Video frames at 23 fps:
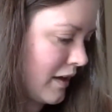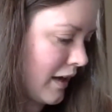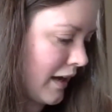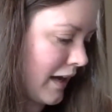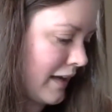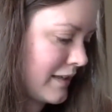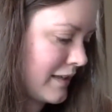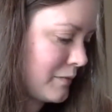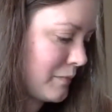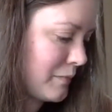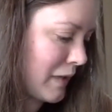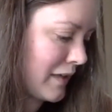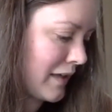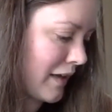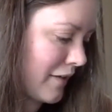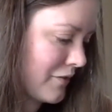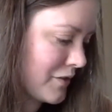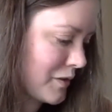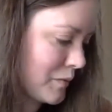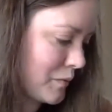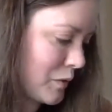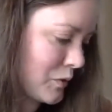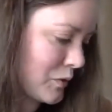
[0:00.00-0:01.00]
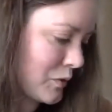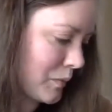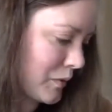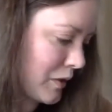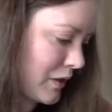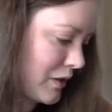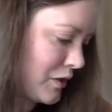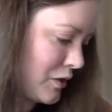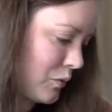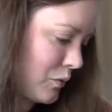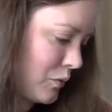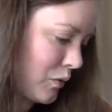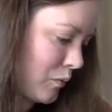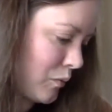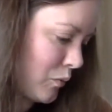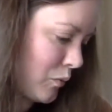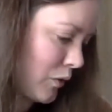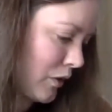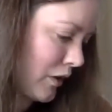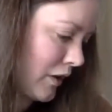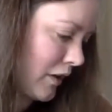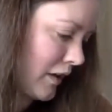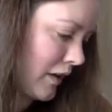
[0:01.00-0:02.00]
I have some notes. I'm going to do one
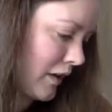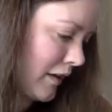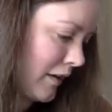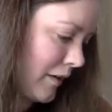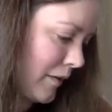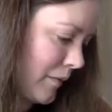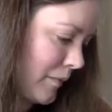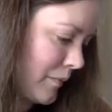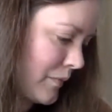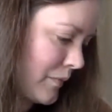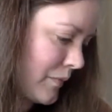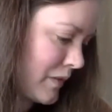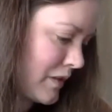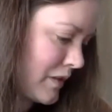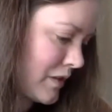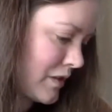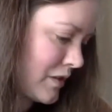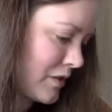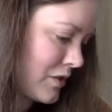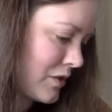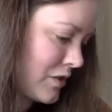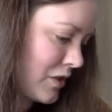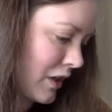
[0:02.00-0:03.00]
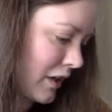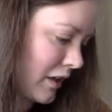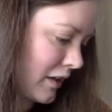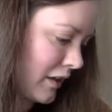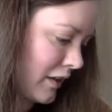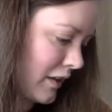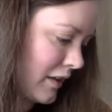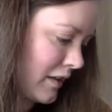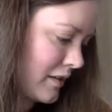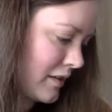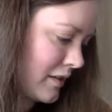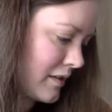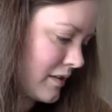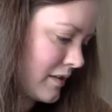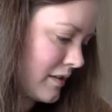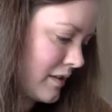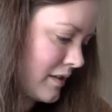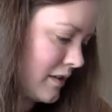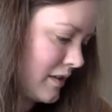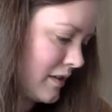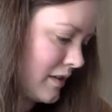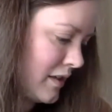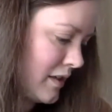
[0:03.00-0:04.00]
more check on this.
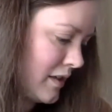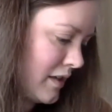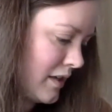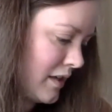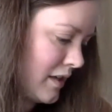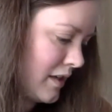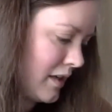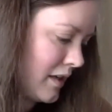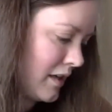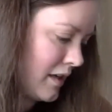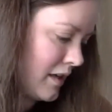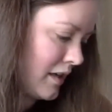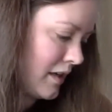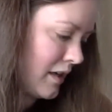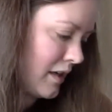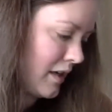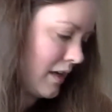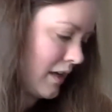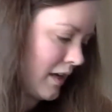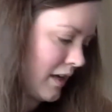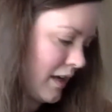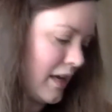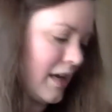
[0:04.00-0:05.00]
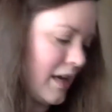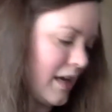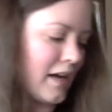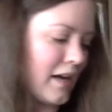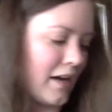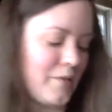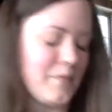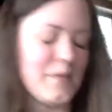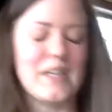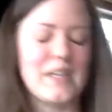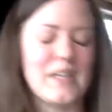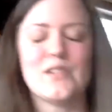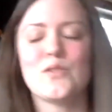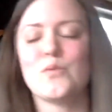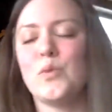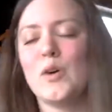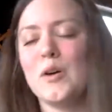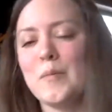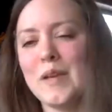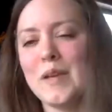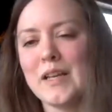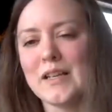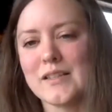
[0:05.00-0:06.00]
It's
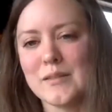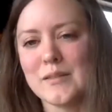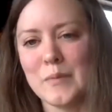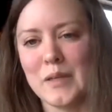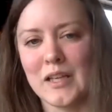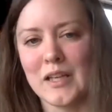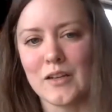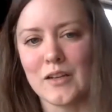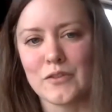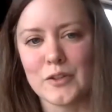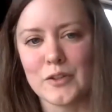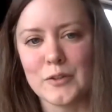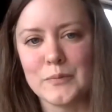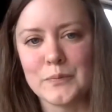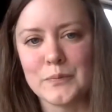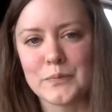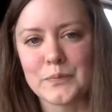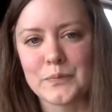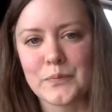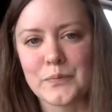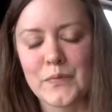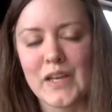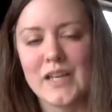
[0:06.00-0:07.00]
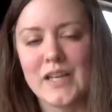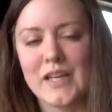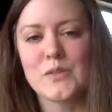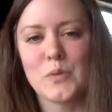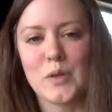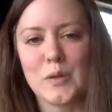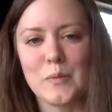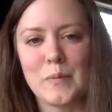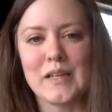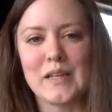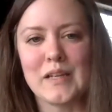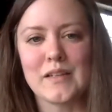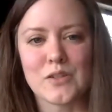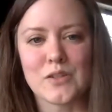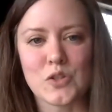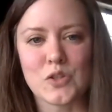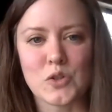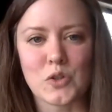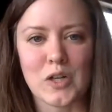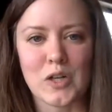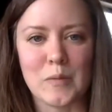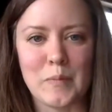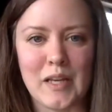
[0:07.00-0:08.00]
what makes it meaningful. It's what makes the
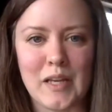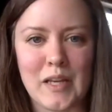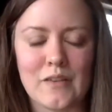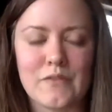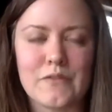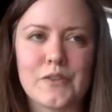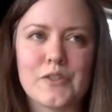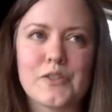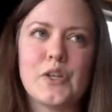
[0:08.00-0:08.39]
story meaningful.